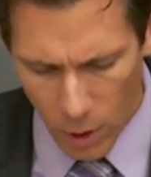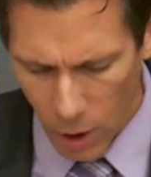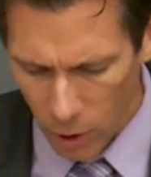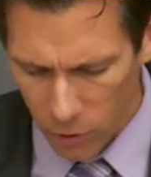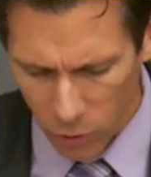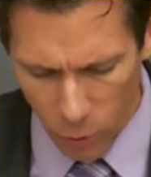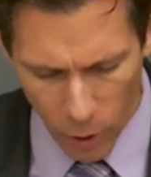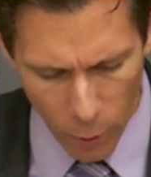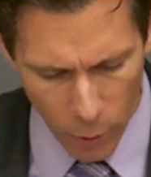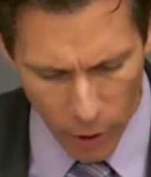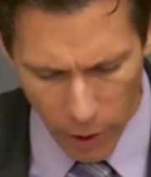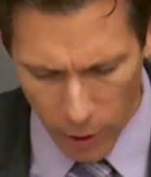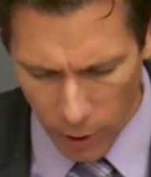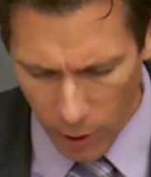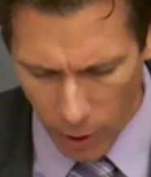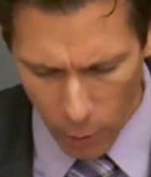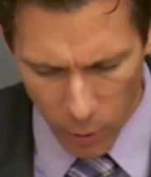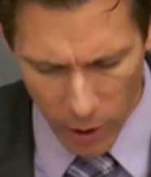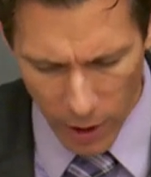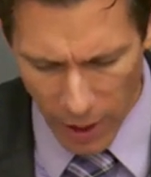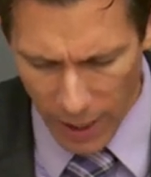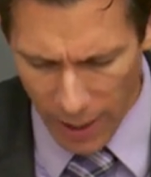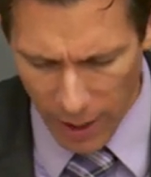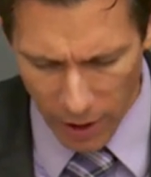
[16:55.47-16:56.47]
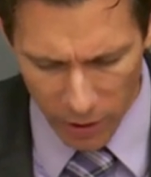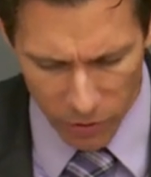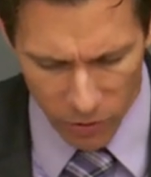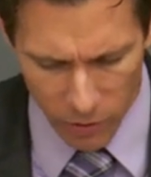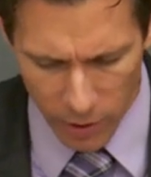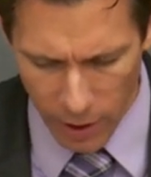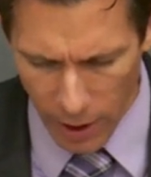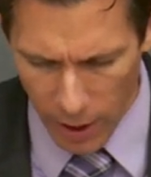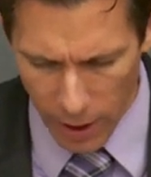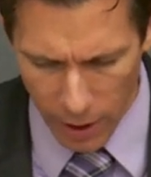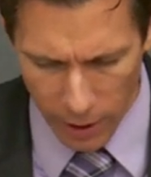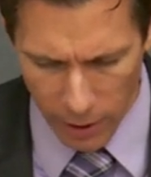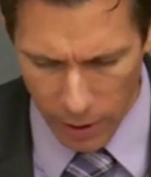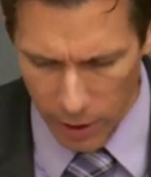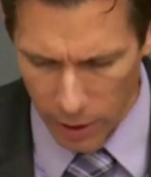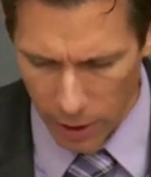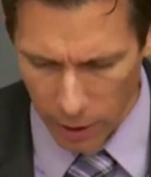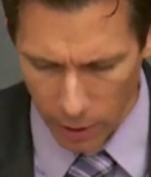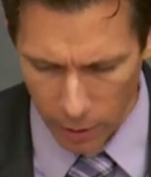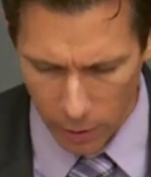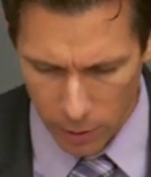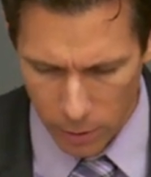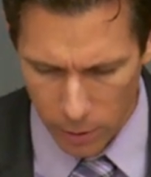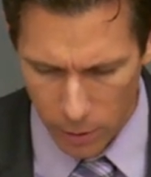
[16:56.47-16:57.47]
So I want to I hasten to add
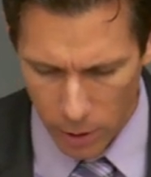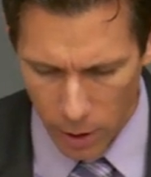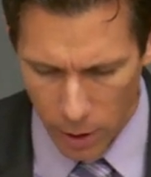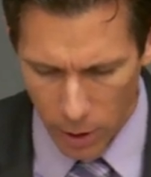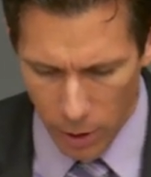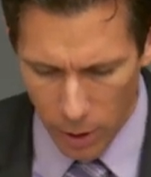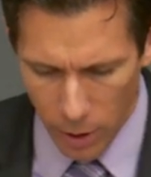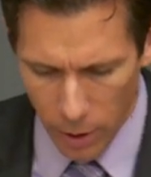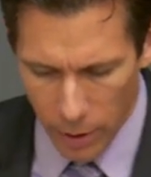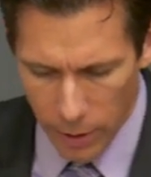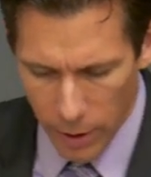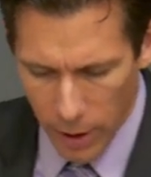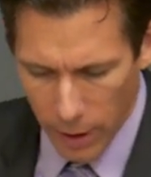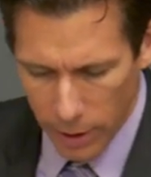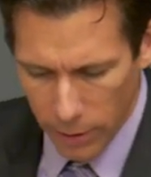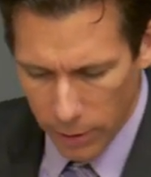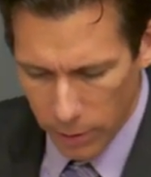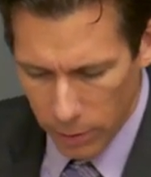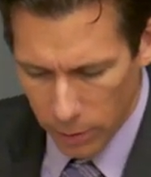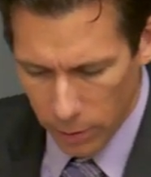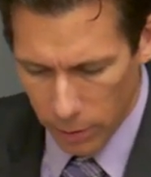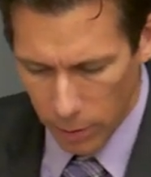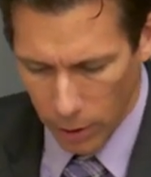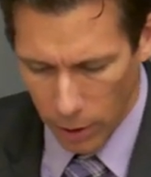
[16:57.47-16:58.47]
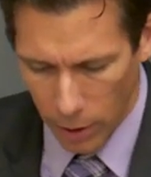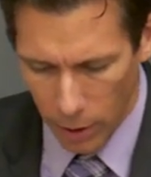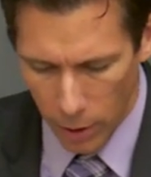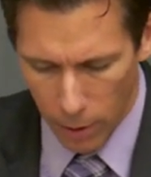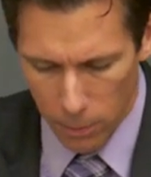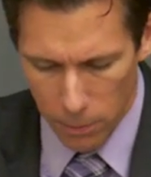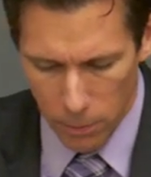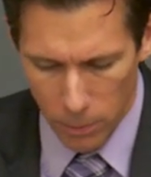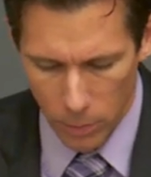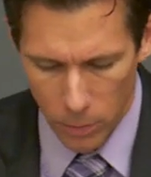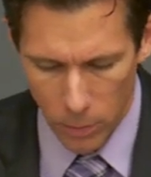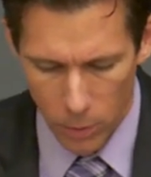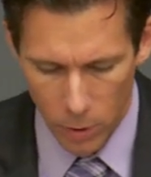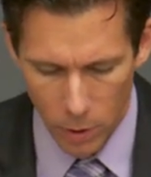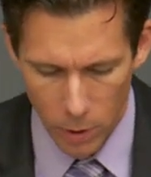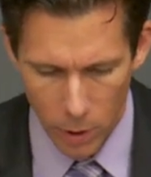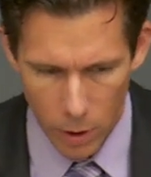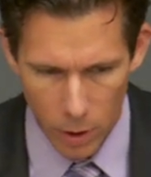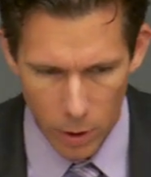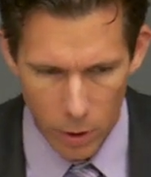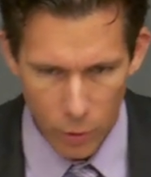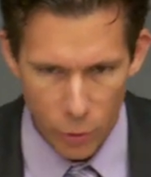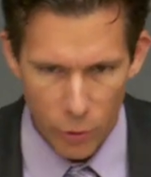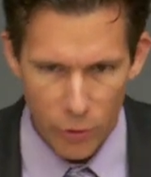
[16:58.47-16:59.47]
again that um,
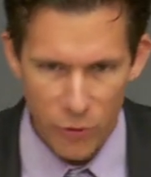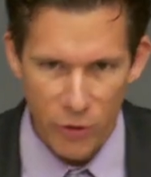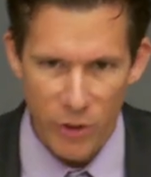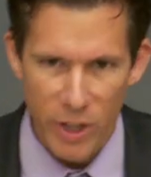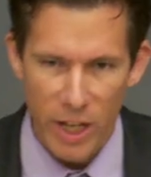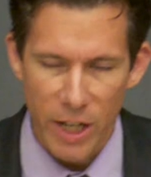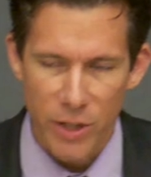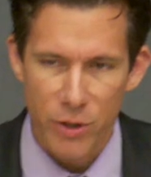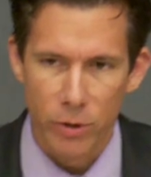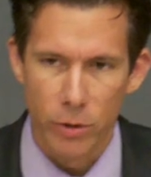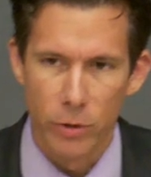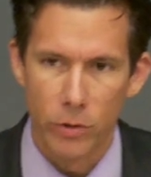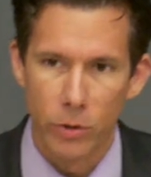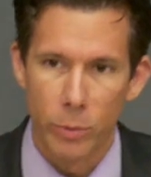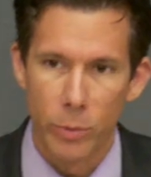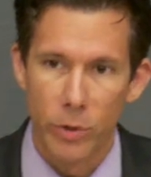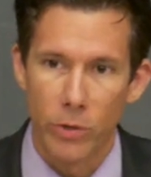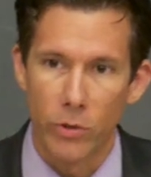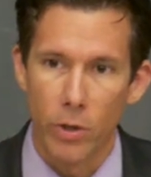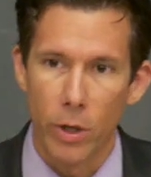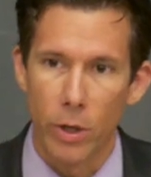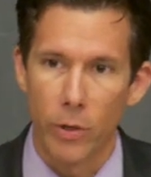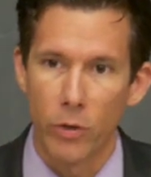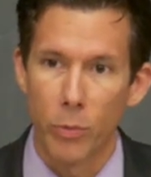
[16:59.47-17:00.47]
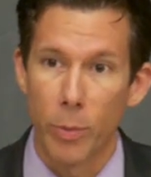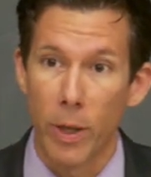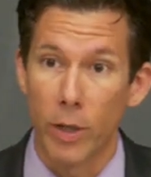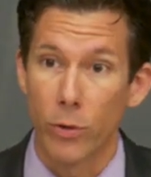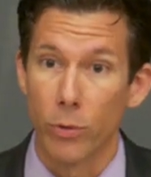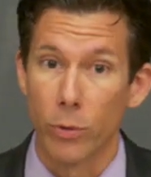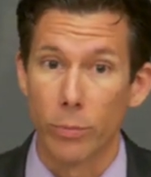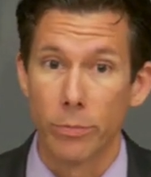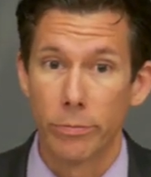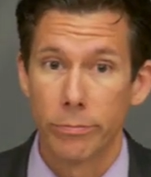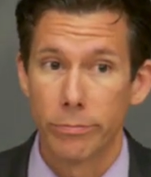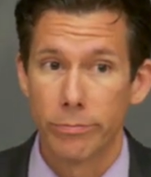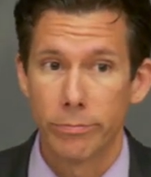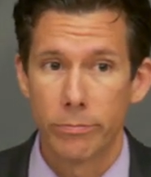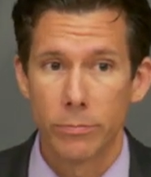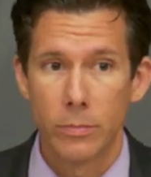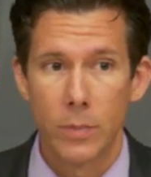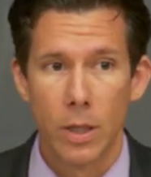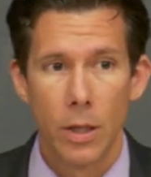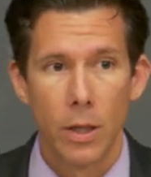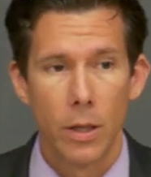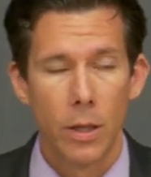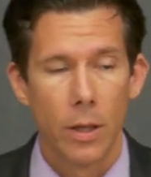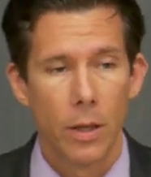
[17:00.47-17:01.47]
Christian nationalism is on a spectrum.
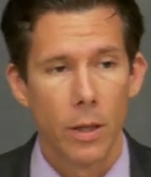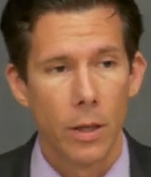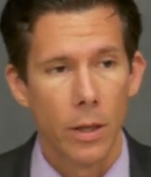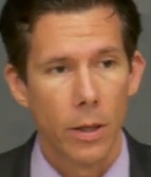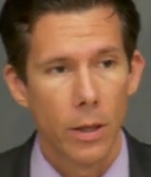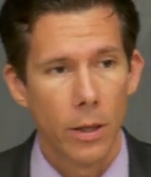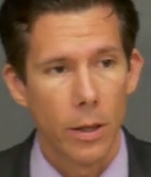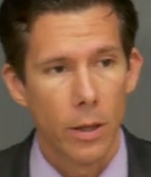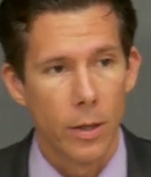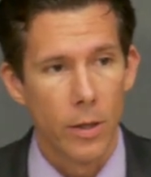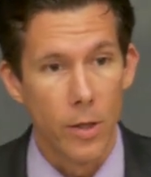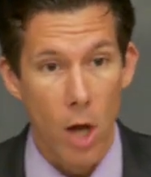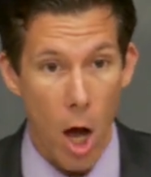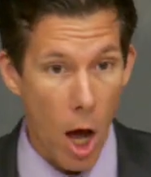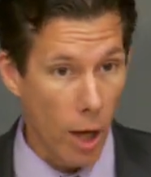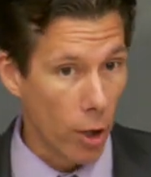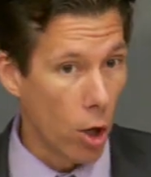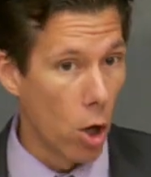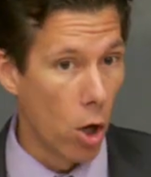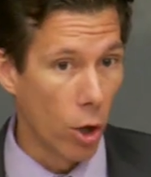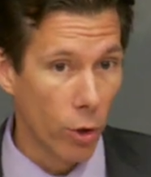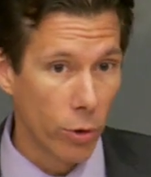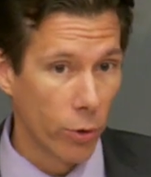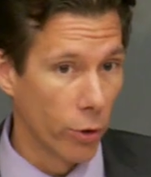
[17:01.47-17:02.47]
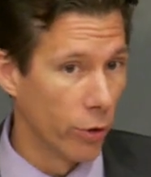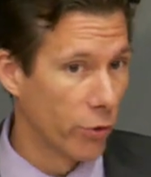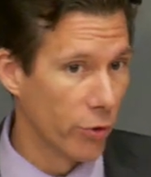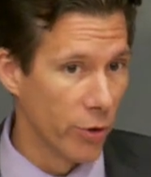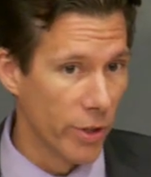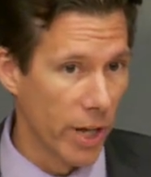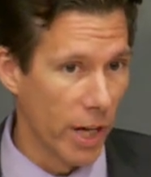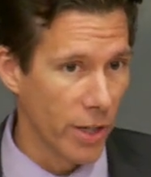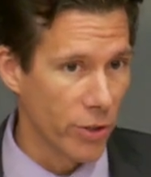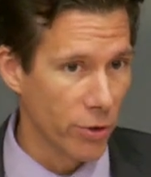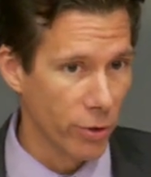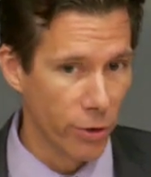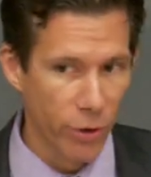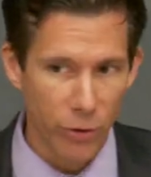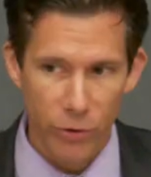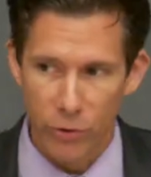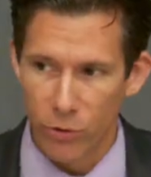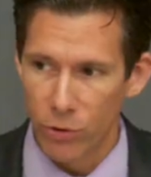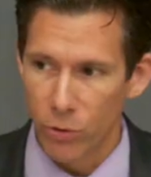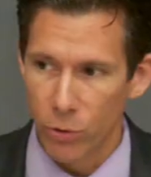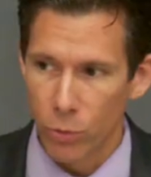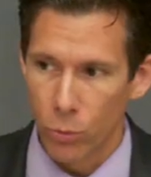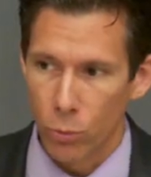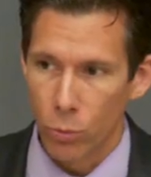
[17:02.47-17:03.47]
Not all Christian
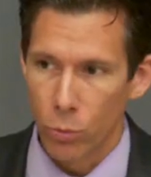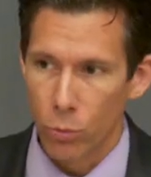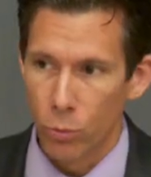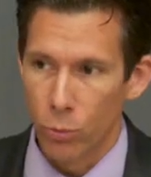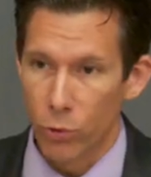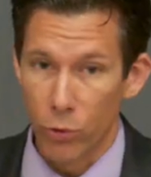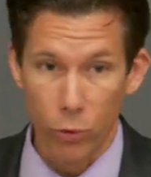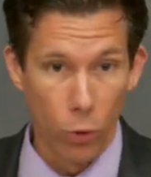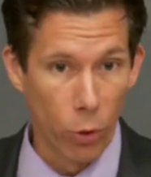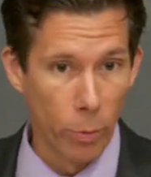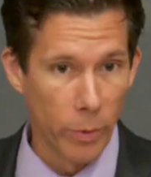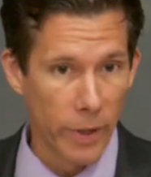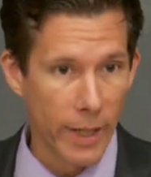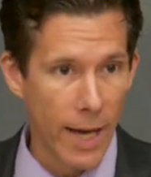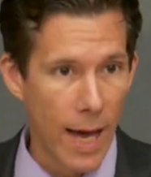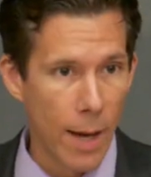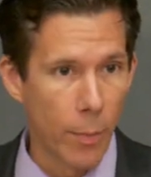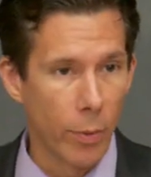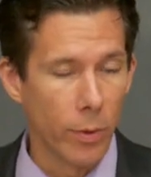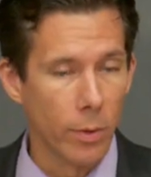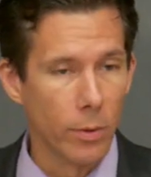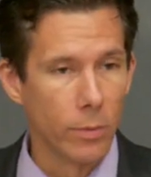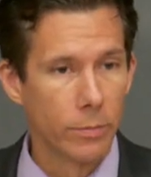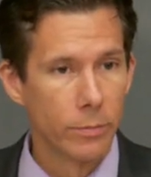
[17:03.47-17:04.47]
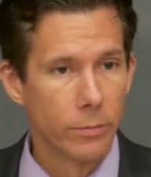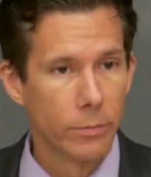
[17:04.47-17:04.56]
nationalists storm the Capitol.